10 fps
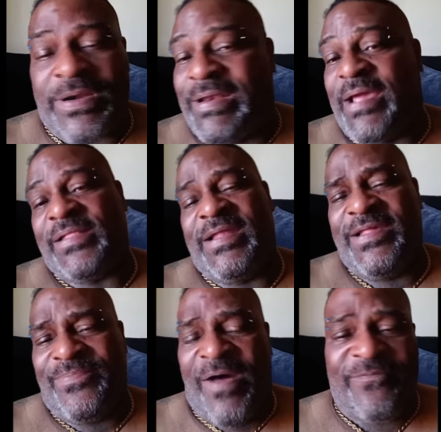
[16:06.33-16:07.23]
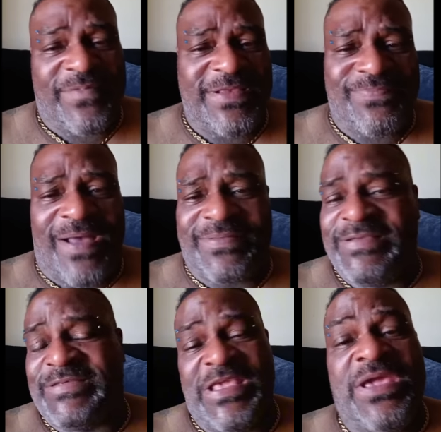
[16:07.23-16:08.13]
now, like I say,
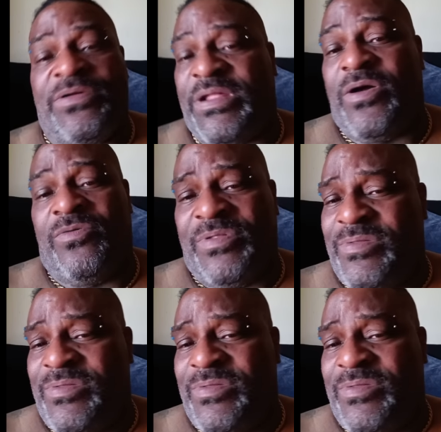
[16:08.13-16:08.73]
this is years ago,